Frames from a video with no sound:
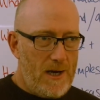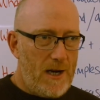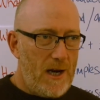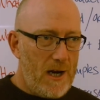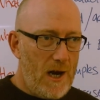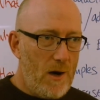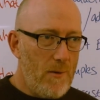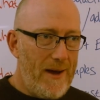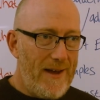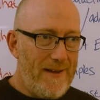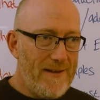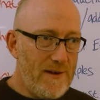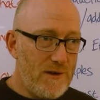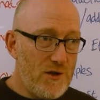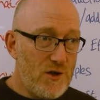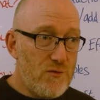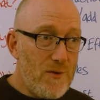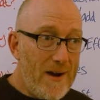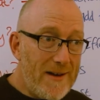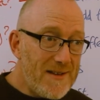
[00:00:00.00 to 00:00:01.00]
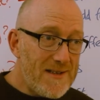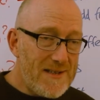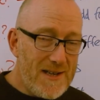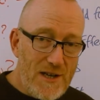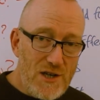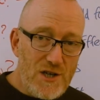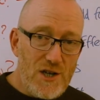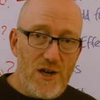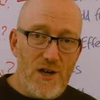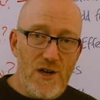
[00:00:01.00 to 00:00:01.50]
you know, it's a
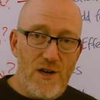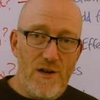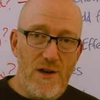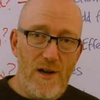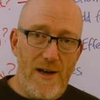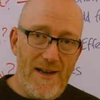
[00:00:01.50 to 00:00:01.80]
transition,